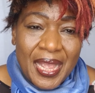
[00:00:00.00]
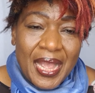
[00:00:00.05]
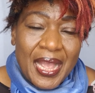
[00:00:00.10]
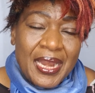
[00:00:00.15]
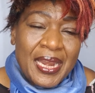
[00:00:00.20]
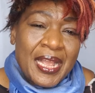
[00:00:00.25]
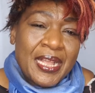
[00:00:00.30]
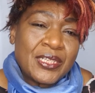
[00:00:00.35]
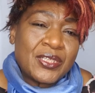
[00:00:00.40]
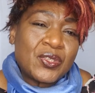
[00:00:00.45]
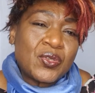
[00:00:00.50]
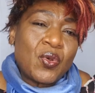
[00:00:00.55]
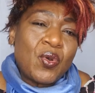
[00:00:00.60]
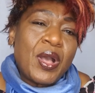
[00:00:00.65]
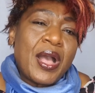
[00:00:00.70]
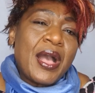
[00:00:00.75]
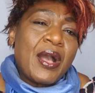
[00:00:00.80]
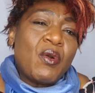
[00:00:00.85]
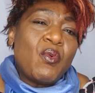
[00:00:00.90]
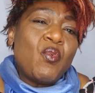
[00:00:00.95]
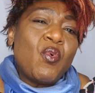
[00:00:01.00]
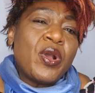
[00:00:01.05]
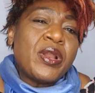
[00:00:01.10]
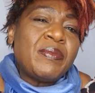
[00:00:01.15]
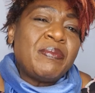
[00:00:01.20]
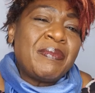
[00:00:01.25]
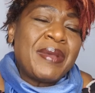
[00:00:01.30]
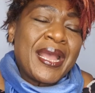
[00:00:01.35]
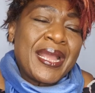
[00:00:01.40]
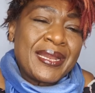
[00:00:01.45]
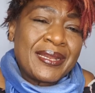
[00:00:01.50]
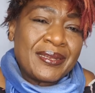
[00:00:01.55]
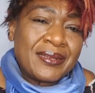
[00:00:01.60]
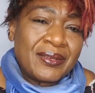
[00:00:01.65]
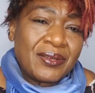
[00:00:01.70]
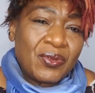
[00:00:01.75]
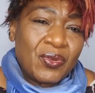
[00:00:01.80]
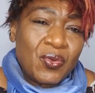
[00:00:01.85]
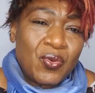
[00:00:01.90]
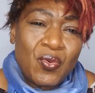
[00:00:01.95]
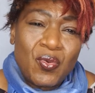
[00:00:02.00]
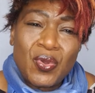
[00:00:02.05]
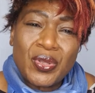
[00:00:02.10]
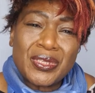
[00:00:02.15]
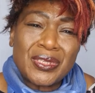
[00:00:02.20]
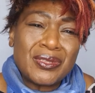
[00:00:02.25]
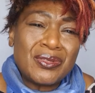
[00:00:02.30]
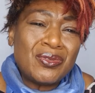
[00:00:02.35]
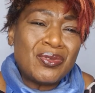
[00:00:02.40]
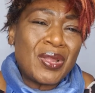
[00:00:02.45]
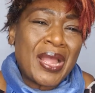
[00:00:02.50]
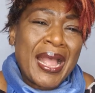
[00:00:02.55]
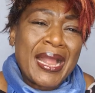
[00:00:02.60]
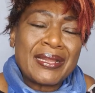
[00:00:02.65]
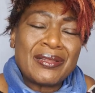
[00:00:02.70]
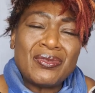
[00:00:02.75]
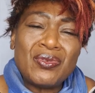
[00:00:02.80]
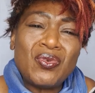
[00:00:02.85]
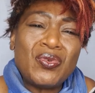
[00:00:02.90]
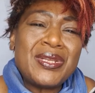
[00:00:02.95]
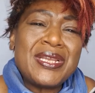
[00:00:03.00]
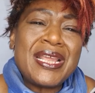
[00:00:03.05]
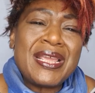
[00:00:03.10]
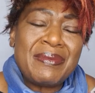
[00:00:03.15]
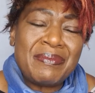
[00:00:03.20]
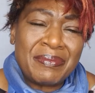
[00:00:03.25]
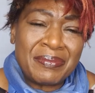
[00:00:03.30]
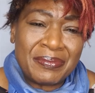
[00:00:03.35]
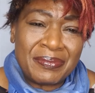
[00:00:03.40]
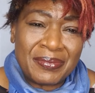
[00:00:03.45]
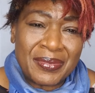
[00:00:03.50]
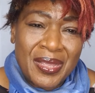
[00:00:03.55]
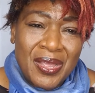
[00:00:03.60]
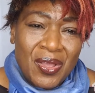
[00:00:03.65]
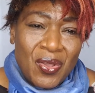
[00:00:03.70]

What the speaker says: And I saw how one man who had no name,